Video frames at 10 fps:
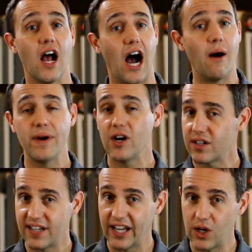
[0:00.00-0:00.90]
I'm here to
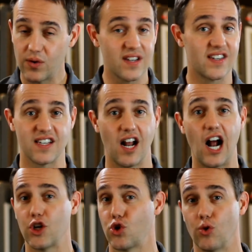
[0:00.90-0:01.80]
tell you this is
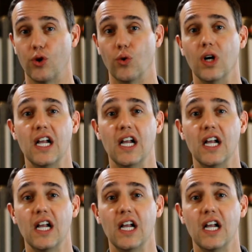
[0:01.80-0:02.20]
not true.